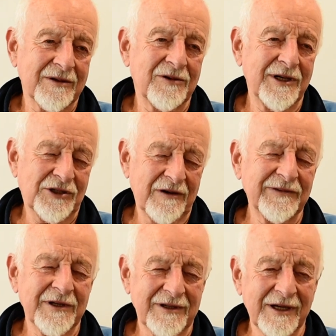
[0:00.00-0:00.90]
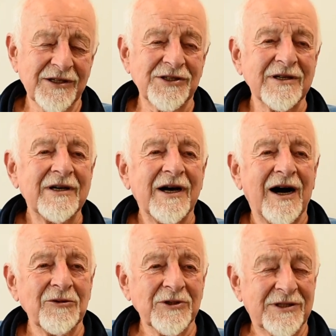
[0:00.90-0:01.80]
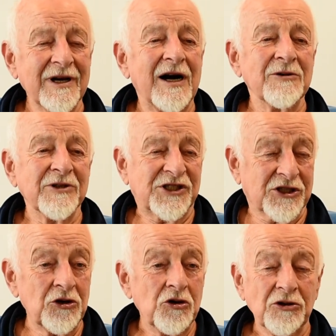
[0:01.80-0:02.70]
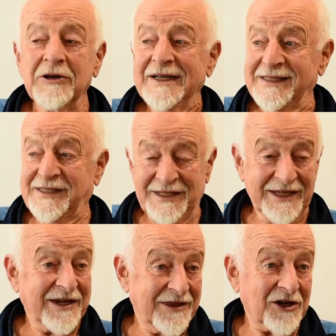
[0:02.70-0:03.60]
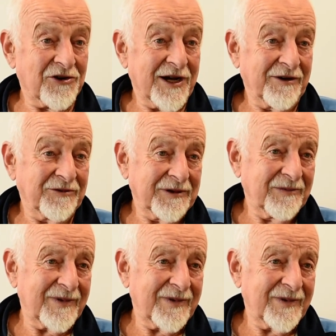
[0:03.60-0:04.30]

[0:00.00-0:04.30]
Quite often, yes. Right. I would score sitting in the crowd.